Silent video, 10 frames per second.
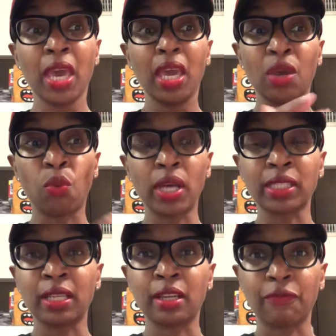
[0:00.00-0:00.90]
it
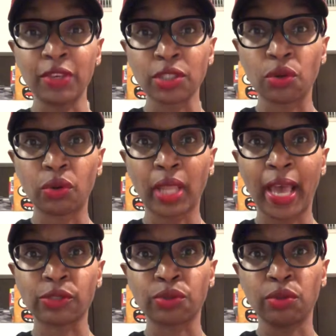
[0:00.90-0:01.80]
wasn't in the physical
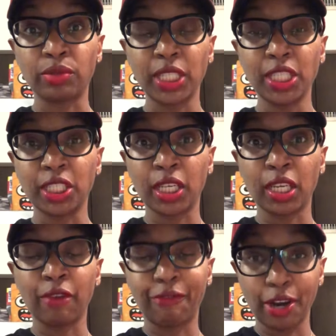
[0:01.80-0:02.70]
classroom
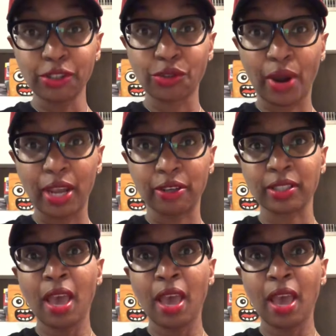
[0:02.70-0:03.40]
teaching first graders.